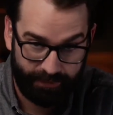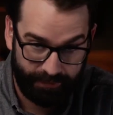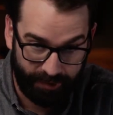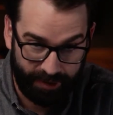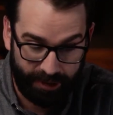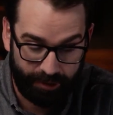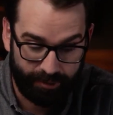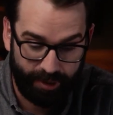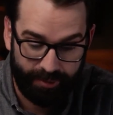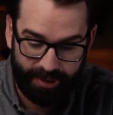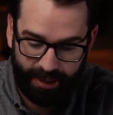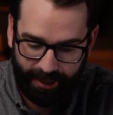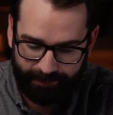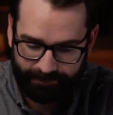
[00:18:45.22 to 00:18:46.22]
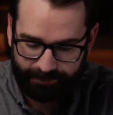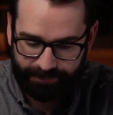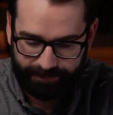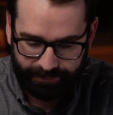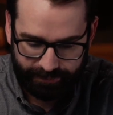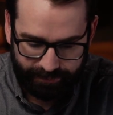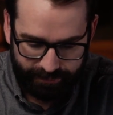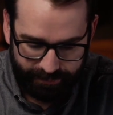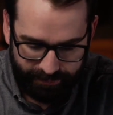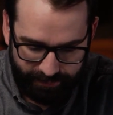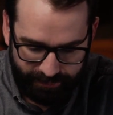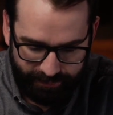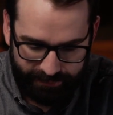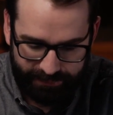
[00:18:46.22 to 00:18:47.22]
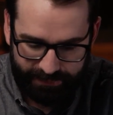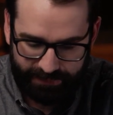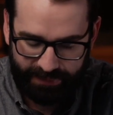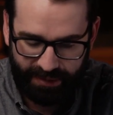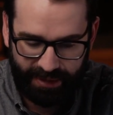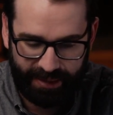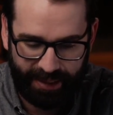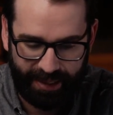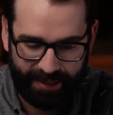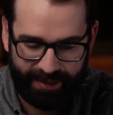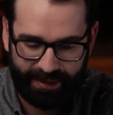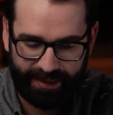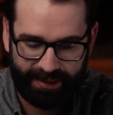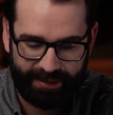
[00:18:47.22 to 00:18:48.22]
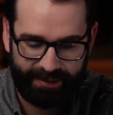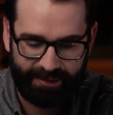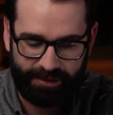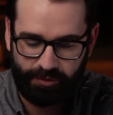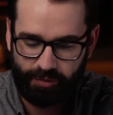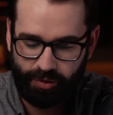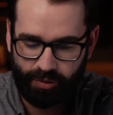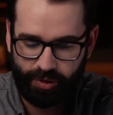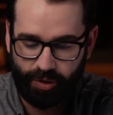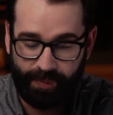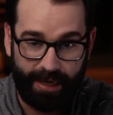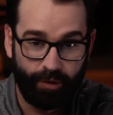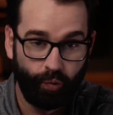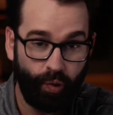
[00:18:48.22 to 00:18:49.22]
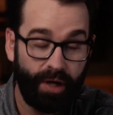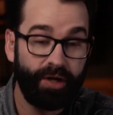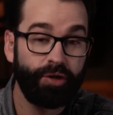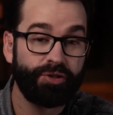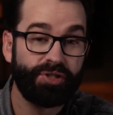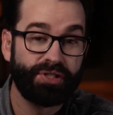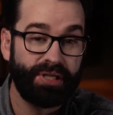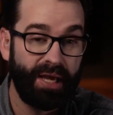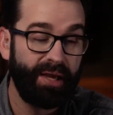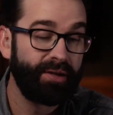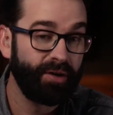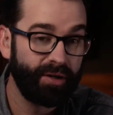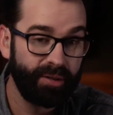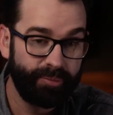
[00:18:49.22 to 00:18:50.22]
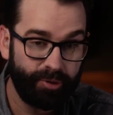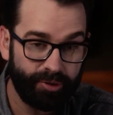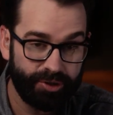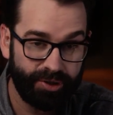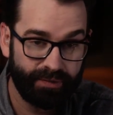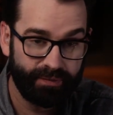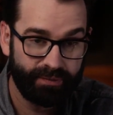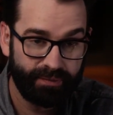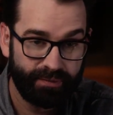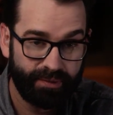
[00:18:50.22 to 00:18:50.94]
fully agree with that. And no matter where you stand on abortion,